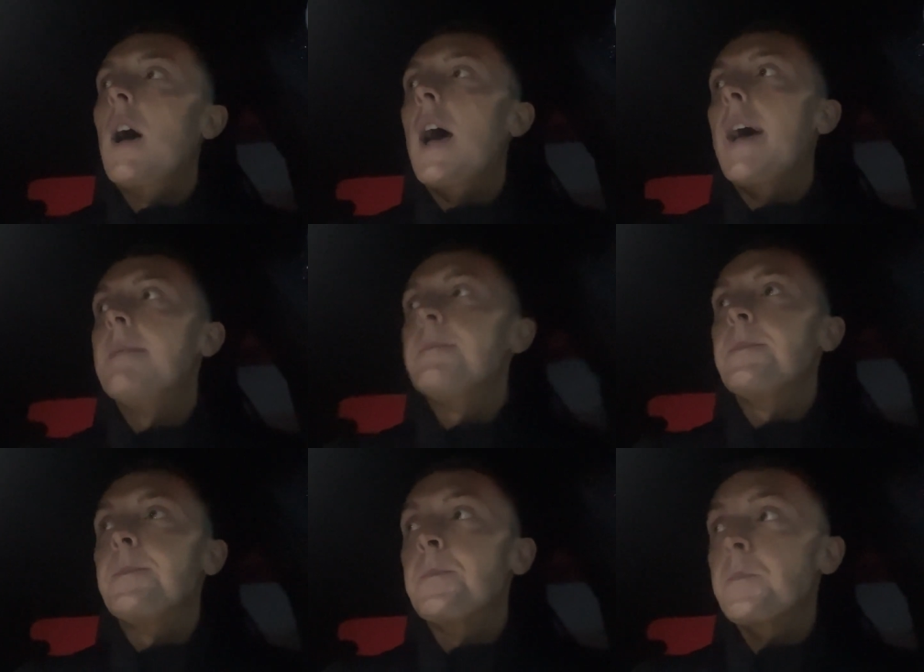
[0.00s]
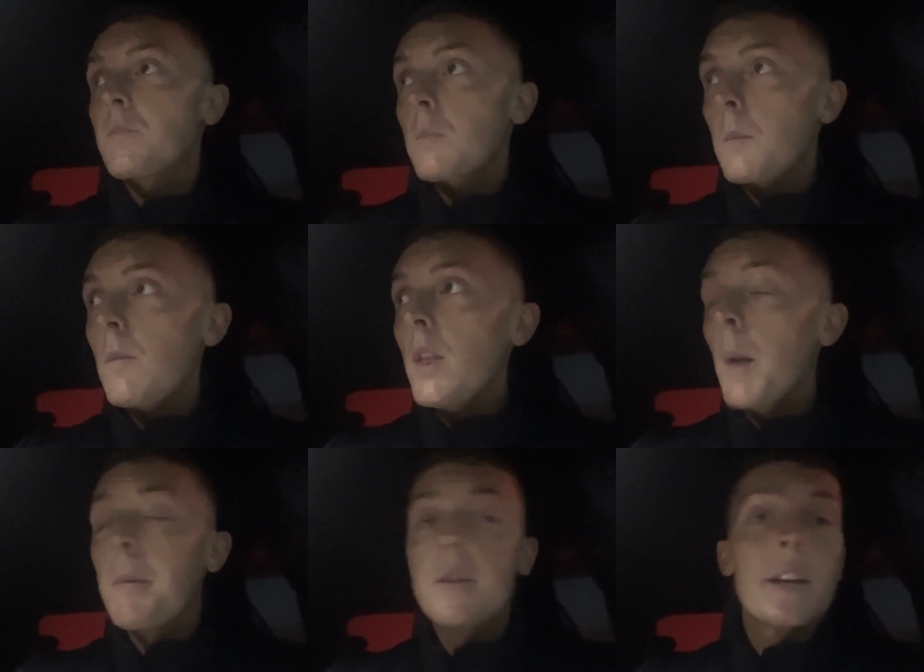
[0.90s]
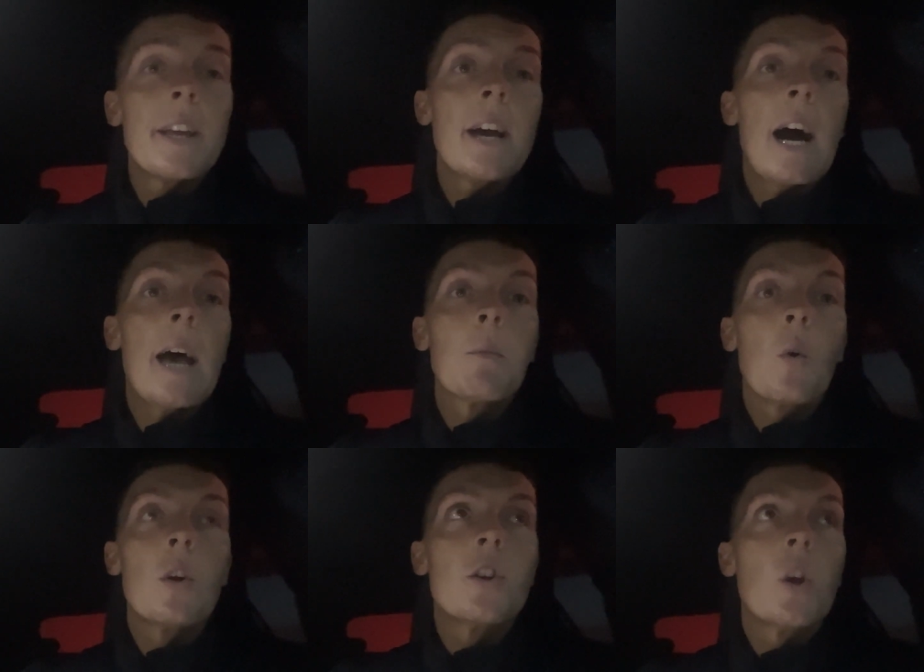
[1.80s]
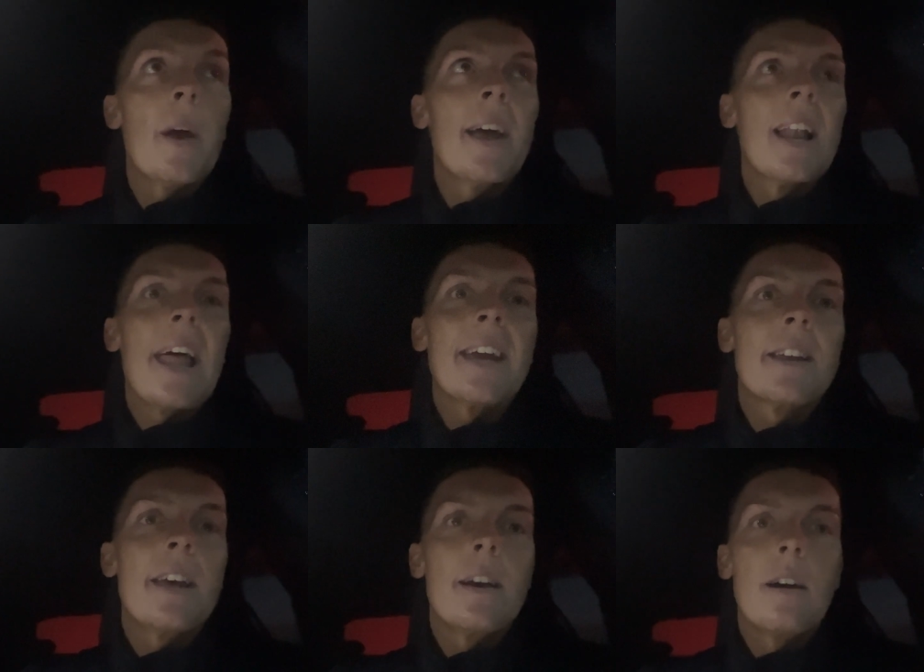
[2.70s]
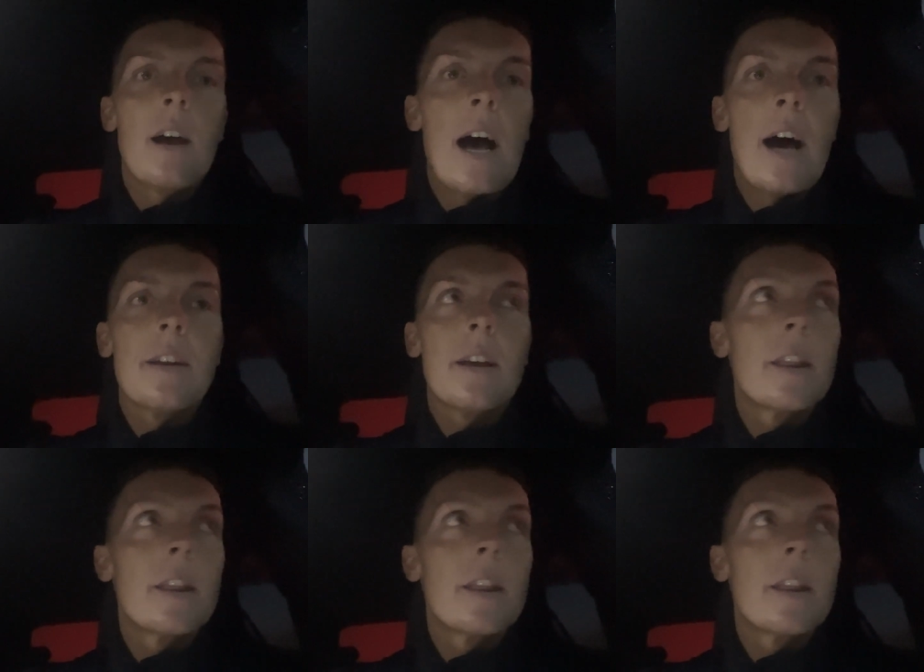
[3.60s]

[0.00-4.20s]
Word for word: Um, but today I'm going to do a leg day at the